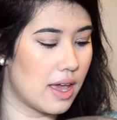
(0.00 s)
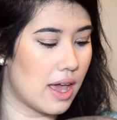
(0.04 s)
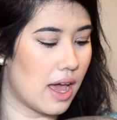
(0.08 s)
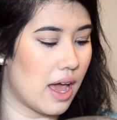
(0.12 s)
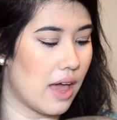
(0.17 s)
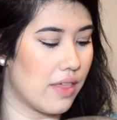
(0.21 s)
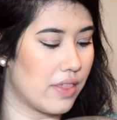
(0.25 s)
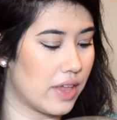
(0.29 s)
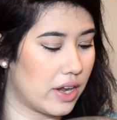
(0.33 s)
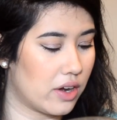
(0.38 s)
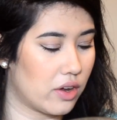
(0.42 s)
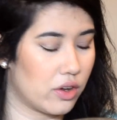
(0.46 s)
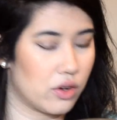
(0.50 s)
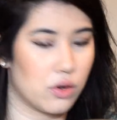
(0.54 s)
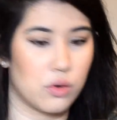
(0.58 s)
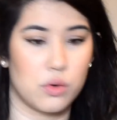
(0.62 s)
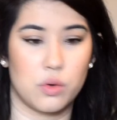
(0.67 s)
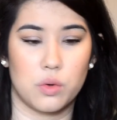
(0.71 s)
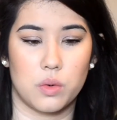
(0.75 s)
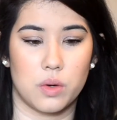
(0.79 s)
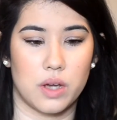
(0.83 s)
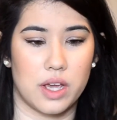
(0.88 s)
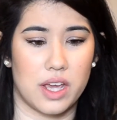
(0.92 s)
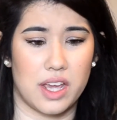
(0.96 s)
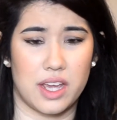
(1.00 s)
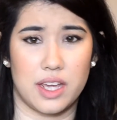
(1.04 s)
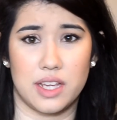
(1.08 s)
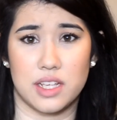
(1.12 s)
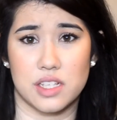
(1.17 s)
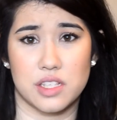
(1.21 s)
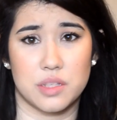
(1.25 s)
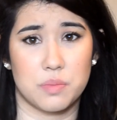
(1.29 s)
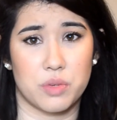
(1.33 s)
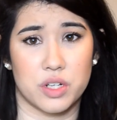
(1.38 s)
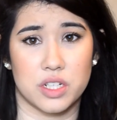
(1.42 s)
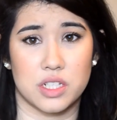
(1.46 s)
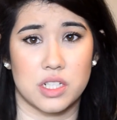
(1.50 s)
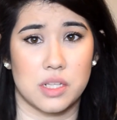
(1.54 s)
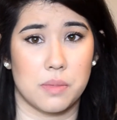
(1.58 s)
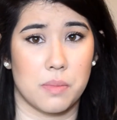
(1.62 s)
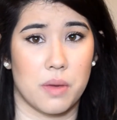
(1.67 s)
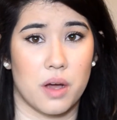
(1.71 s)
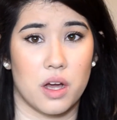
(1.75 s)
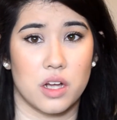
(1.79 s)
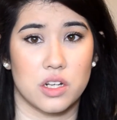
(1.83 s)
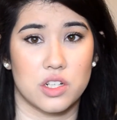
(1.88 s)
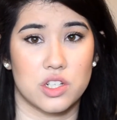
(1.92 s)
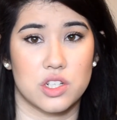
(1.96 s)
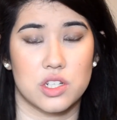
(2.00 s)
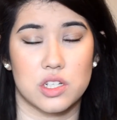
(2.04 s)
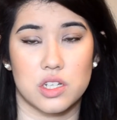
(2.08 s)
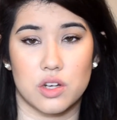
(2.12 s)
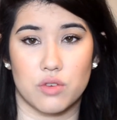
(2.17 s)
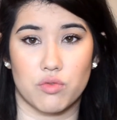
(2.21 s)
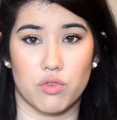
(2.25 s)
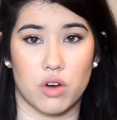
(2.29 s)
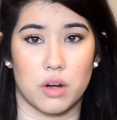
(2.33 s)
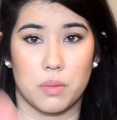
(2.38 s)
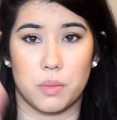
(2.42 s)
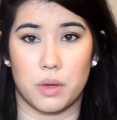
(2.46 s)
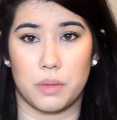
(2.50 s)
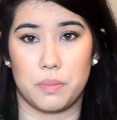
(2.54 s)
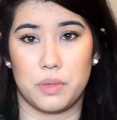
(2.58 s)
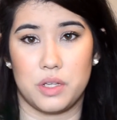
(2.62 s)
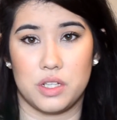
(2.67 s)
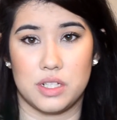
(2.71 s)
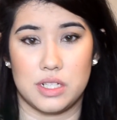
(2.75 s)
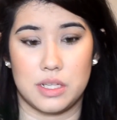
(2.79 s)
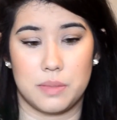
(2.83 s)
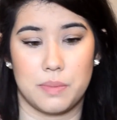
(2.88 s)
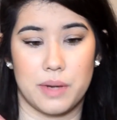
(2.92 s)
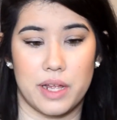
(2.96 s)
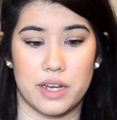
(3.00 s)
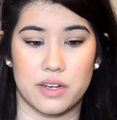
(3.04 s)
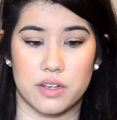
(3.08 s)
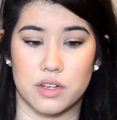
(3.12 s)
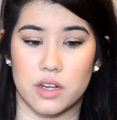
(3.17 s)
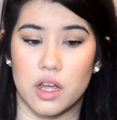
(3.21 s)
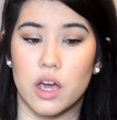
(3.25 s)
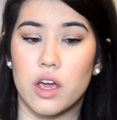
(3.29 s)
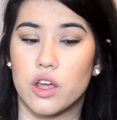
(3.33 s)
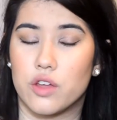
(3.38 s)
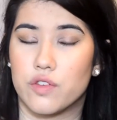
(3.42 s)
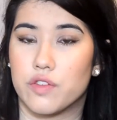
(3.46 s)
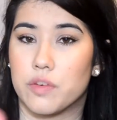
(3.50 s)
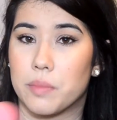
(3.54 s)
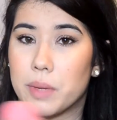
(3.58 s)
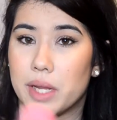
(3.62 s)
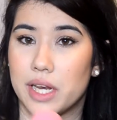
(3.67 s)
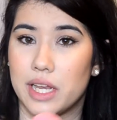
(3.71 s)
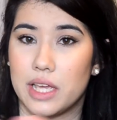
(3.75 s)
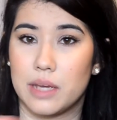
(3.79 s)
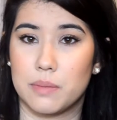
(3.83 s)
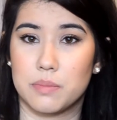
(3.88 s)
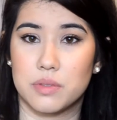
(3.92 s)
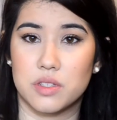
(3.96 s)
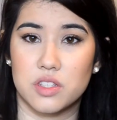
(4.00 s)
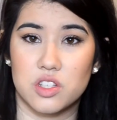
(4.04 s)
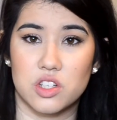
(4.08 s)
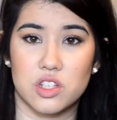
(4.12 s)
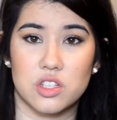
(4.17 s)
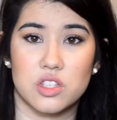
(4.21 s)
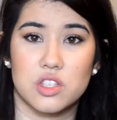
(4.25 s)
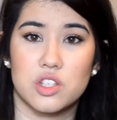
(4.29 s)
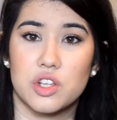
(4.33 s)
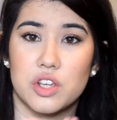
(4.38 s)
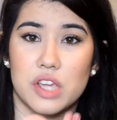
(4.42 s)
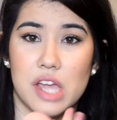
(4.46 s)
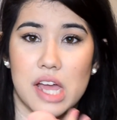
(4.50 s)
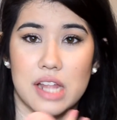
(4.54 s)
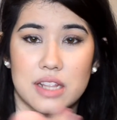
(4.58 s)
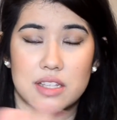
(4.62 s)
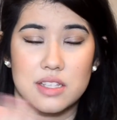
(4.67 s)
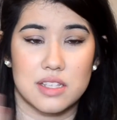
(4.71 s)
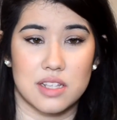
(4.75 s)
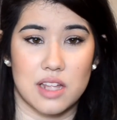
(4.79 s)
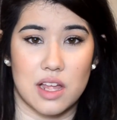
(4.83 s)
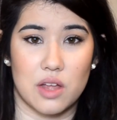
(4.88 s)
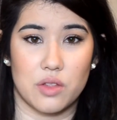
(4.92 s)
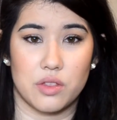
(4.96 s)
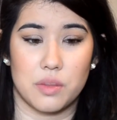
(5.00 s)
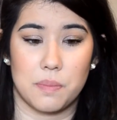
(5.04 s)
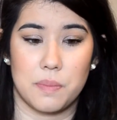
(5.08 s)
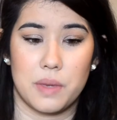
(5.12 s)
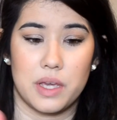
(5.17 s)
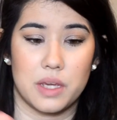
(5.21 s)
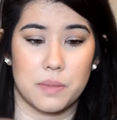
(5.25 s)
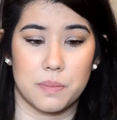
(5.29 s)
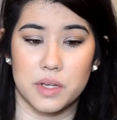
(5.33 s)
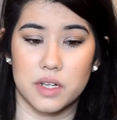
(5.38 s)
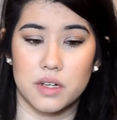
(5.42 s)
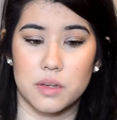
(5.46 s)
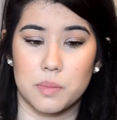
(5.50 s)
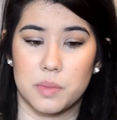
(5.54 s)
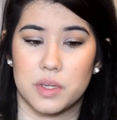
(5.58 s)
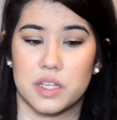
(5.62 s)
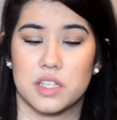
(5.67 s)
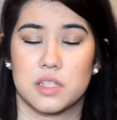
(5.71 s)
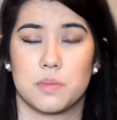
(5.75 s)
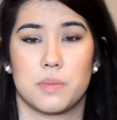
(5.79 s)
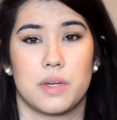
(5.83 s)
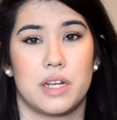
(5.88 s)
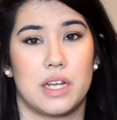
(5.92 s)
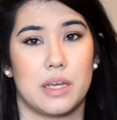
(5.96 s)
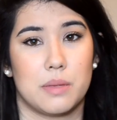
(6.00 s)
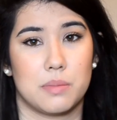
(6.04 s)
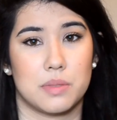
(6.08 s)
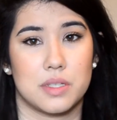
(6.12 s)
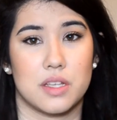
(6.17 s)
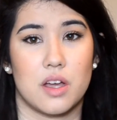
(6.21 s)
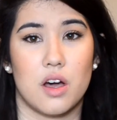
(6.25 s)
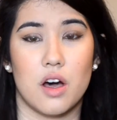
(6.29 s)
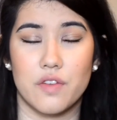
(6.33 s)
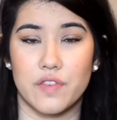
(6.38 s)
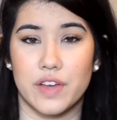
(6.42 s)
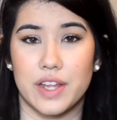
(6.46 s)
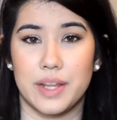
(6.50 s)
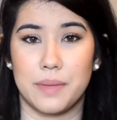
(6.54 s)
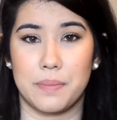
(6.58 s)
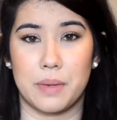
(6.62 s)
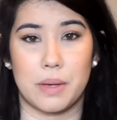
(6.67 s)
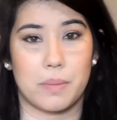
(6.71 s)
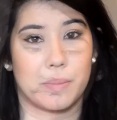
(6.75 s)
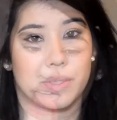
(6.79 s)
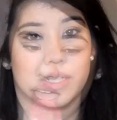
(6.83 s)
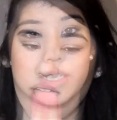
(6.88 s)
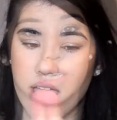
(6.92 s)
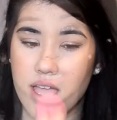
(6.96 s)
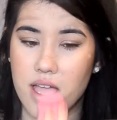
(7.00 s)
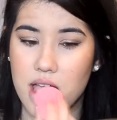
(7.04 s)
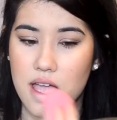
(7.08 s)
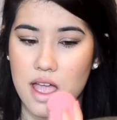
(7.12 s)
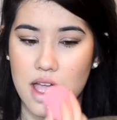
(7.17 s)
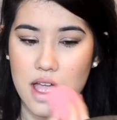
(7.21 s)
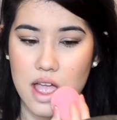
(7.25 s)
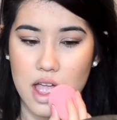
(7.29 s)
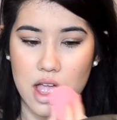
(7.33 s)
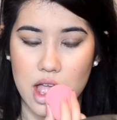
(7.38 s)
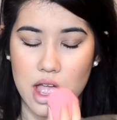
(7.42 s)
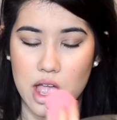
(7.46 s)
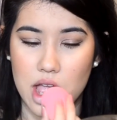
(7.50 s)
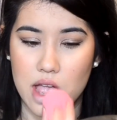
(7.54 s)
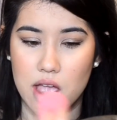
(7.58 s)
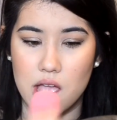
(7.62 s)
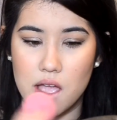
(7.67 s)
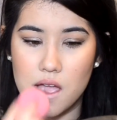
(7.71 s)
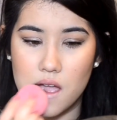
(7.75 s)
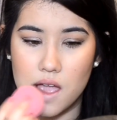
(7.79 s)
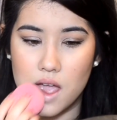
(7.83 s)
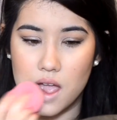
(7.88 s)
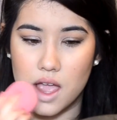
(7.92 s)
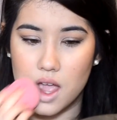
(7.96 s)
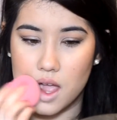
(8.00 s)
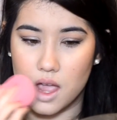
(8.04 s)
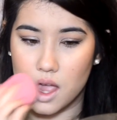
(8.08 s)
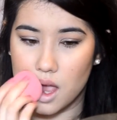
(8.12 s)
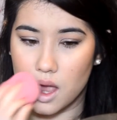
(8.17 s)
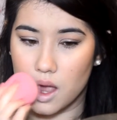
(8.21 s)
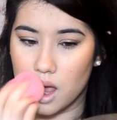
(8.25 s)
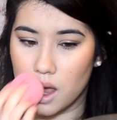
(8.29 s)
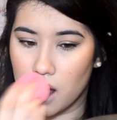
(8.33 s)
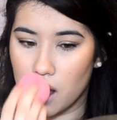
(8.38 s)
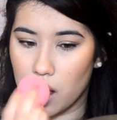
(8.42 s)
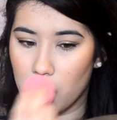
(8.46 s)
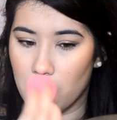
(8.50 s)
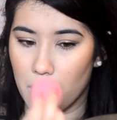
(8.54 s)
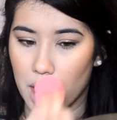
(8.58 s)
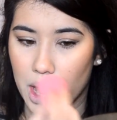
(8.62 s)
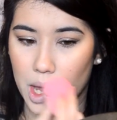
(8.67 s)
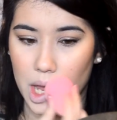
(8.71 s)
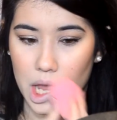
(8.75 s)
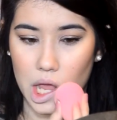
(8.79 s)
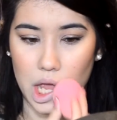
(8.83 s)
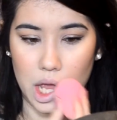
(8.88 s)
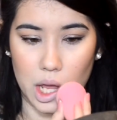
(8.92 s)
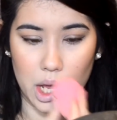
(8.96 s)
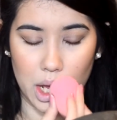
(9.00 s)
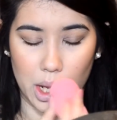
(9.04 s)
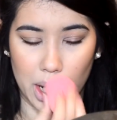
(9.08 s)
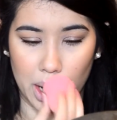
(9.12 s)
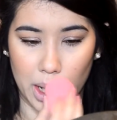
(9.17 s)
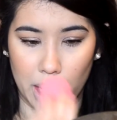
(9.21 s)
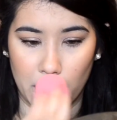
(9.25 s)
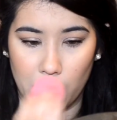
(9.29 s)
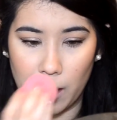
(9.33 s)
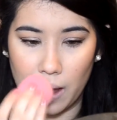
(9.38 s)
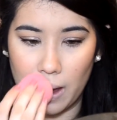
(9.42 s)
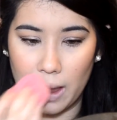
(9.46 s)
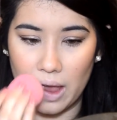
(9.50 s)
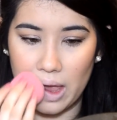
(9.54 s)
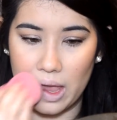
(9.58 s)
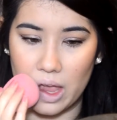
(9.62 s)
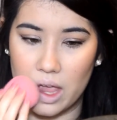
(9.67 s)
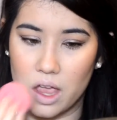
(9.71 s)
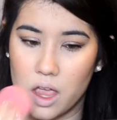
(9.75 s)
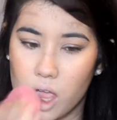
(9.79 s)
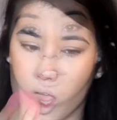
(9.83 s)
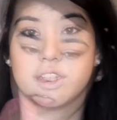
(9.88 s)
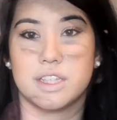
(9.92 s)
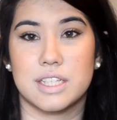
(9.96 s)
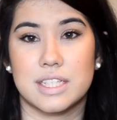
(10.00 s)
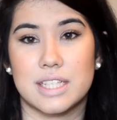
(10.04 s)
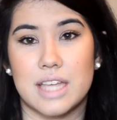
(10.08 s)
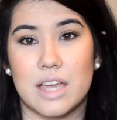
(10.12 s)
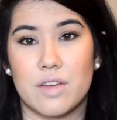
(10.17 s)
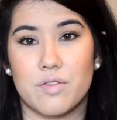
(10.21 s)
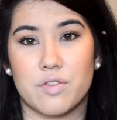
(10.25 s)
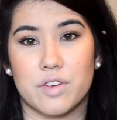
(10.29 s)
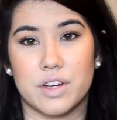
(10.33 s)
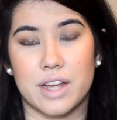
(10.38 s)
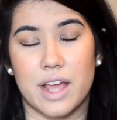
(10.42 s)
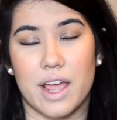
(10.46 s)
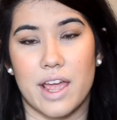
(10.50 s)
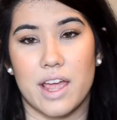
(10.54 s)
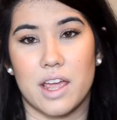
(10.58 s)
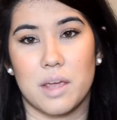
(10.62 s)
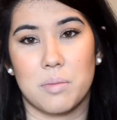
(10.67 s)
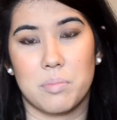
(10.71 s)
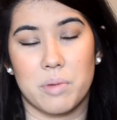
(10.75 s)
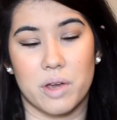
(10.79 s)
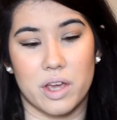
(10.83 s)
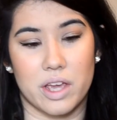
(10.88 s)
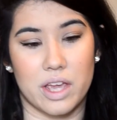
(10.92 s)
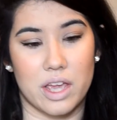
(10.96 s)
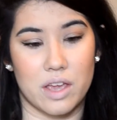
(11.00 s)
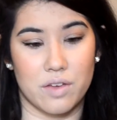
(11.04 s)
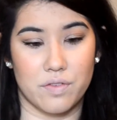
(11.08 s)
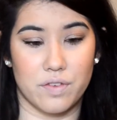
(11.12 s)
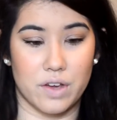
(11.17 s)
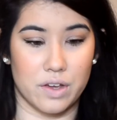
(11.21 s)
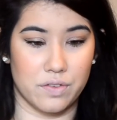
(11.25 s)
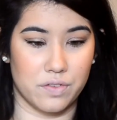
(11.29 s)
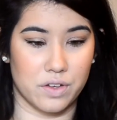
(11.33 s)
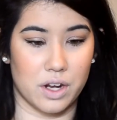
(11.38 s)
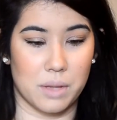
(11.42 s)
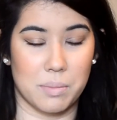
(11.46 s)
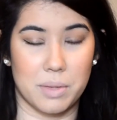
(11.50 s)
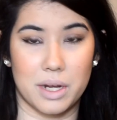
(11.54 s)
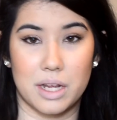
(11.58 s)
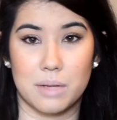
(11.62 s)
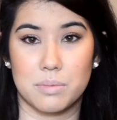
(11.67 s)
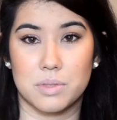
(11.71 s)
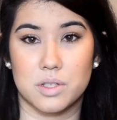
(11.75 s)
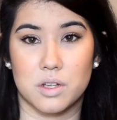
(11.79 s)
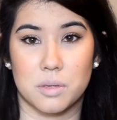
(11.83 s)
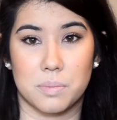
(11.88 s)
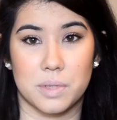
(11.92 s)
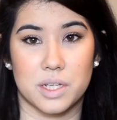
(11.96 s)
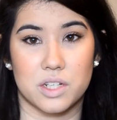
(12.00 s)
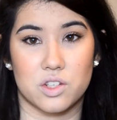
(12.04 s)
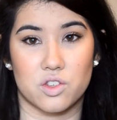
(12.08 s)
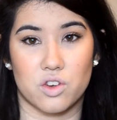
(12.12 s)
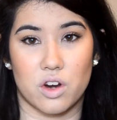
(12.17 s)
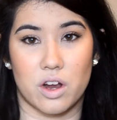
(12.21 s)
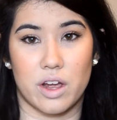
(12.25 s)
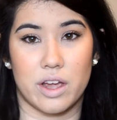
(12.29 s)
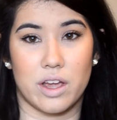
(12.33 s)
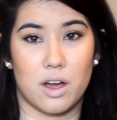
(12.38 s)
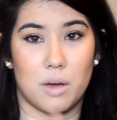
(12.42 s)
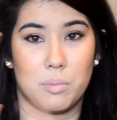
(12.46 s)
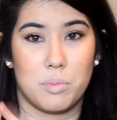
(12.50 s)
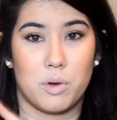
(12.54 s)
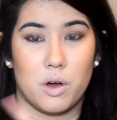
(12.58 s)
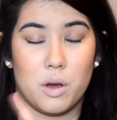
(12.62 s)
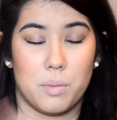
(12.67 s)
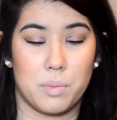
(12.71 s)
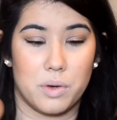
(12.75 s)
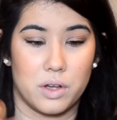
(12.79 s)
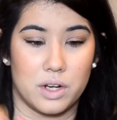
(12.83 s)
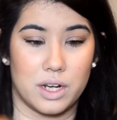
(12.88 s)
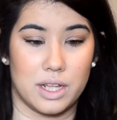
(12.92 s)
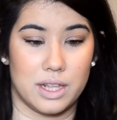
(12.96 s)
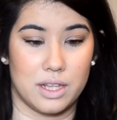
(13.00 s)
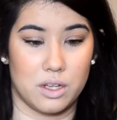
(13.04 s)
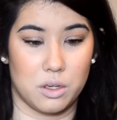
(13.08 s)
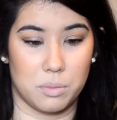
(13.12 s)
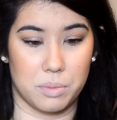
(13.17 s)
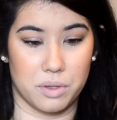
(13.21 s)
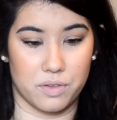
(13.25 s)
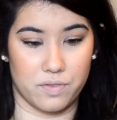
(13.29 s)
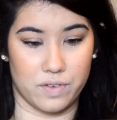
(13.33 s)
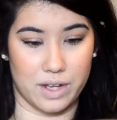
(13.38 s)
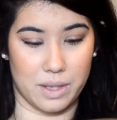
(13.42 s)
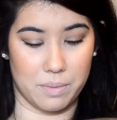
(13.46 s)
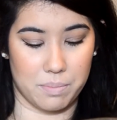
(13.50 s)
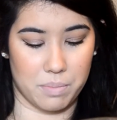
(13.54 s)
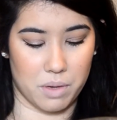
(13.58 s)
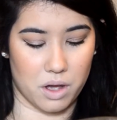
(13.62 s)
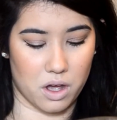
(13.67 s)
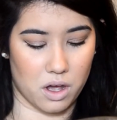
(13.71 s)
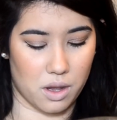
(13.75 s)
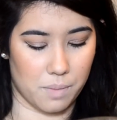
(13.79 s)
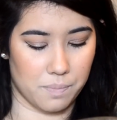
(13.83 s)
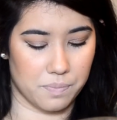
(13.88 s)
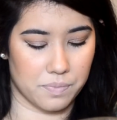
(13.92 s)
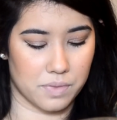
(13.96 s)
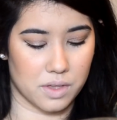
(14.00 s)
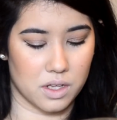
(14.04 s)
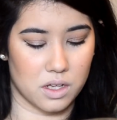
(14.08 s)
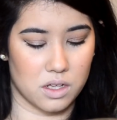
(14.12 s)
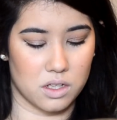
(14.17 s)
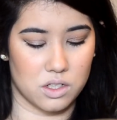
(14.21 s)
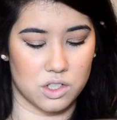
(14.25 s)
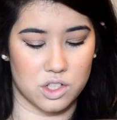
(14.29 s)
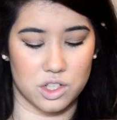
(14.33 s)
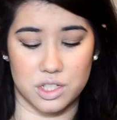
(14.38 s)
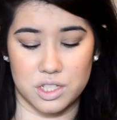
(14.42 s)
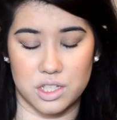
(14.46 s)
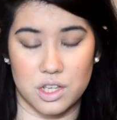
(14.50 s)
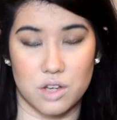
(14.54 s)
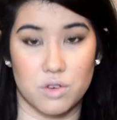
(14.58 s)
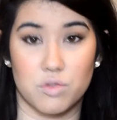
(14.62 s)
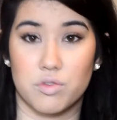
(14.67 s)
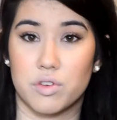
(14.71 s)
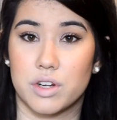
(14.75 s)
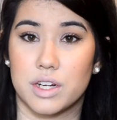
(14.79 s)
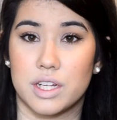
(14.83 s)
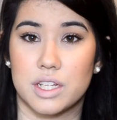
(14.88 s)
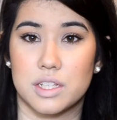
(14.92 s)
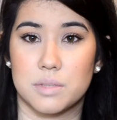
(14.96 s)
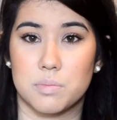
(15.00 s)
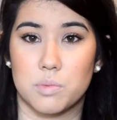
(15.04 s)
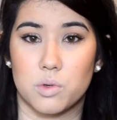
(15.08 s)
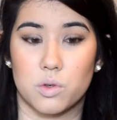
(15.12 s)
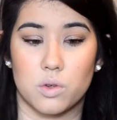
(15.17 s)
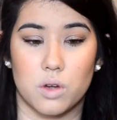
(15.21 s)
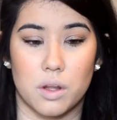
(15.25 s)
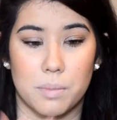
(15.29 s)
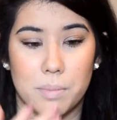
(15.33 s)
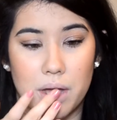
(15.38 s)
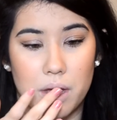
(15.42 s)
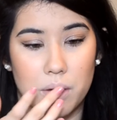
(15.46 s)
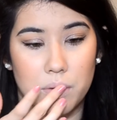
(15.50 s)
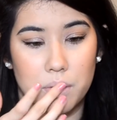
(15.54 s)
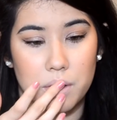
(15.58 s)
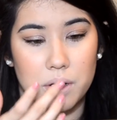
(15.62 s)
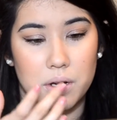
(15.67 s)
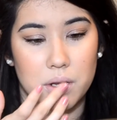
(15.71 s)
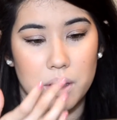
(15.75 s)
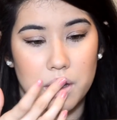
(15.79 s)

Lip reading: And then I always pretty much run my beauty blender over my lips just to cancel out the pigment, because my lips are fairly pigmented and I like to pick the colour I want to wear. I don't do this every day, but if I feel like my lips are a bit dry, I'll pop on a little bit of lip balm, just a really small amount.